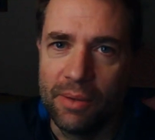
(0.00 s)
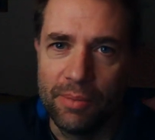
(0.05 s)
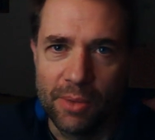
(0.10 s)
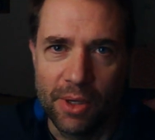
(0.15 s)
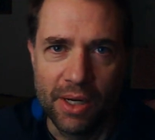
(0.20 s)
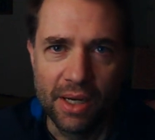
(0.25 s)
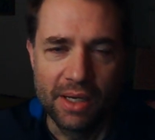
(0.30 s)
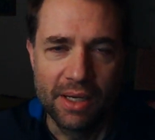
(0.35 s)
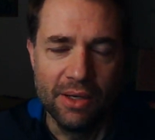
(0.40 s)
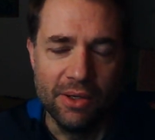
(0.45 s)
but
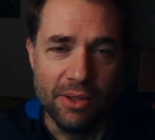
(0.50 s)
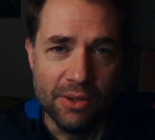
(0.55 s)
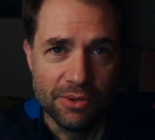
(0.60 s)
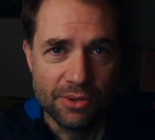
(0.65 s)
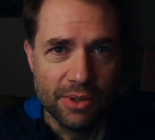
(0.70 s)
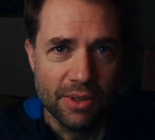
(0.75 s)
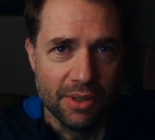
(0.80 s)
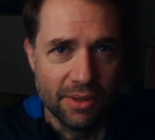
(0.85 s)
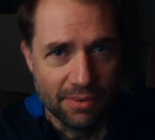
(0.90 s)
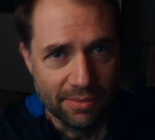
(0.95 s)
I can
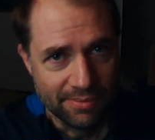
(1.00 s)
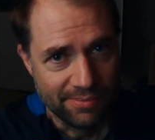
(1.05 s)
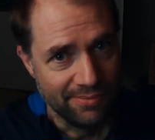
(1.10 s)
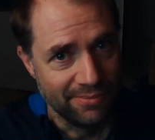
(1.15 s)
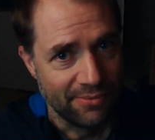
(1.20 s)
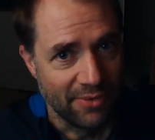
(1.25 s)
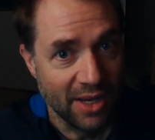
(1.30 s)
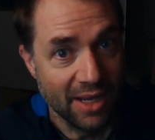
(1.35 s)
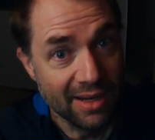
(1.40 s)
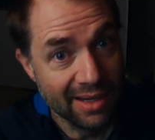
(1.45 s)
usually
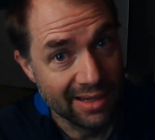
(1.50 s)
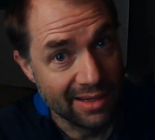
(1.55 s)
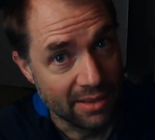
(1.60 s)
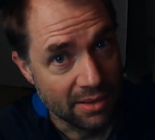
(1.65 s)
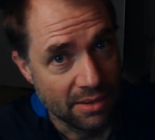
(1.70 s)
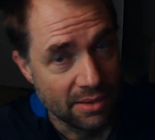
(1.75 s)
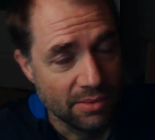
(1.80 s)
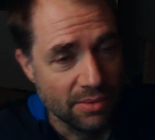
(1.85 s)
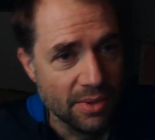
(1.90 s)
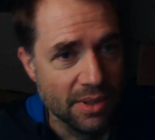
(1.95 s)
find it.
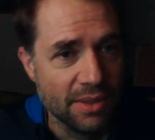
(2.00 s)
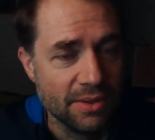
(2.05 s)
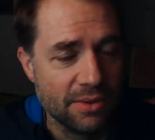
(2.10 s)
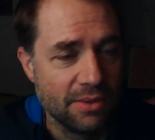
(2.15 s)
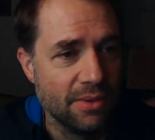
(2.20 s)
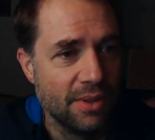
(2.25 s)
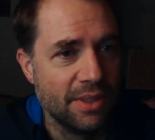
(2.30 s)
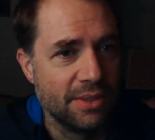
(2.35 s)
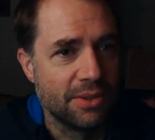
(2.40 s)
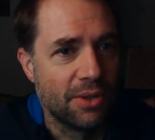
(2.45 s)

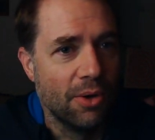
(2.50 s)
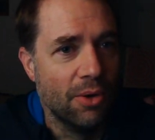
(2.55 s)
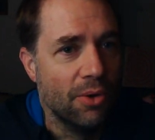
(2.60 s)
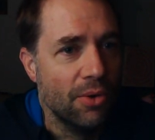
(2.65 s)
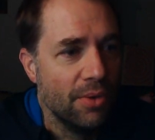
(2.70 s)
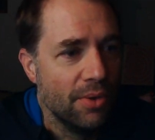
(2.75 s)
Let's go.